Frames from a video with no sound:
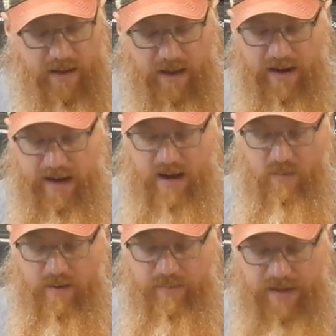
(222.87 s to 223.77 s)
And I kind of
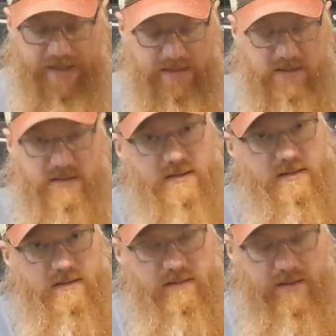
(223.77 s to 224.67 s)
want to plate
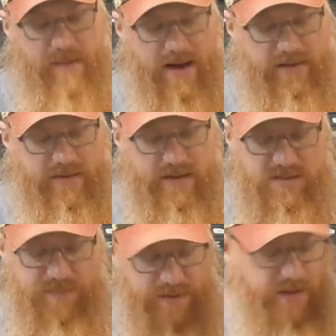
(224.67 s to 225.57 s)
the back of this,
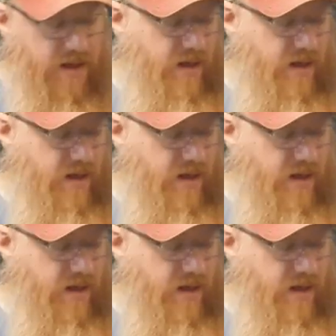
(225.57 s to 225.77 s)
but